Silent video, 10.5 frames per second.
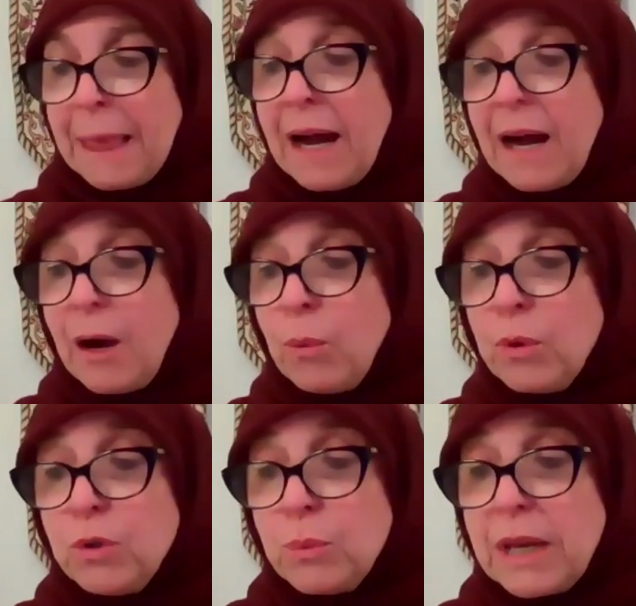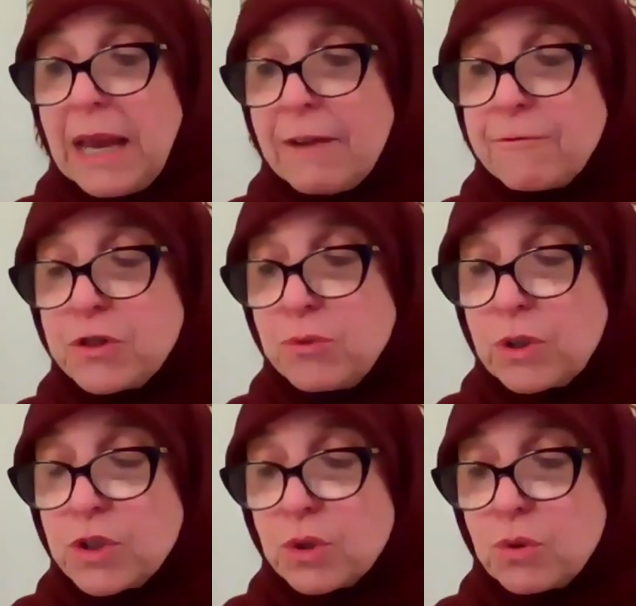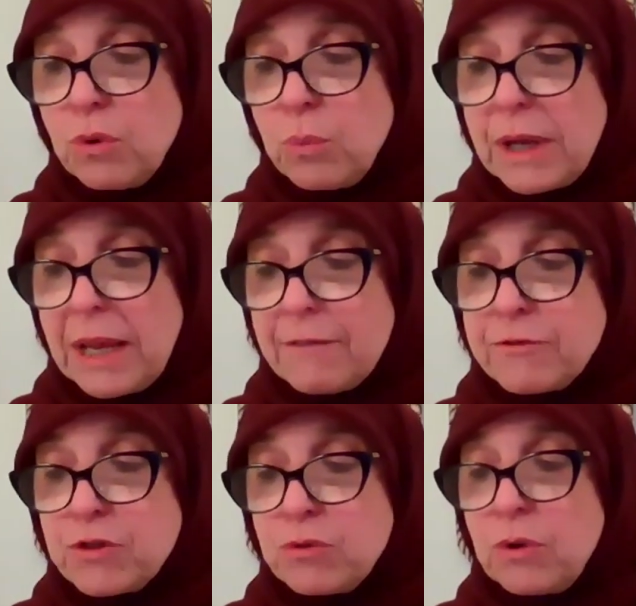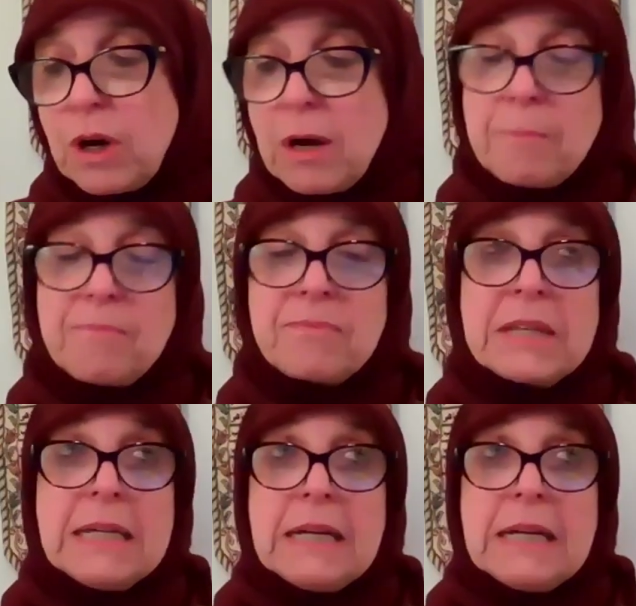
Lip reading: A school would have to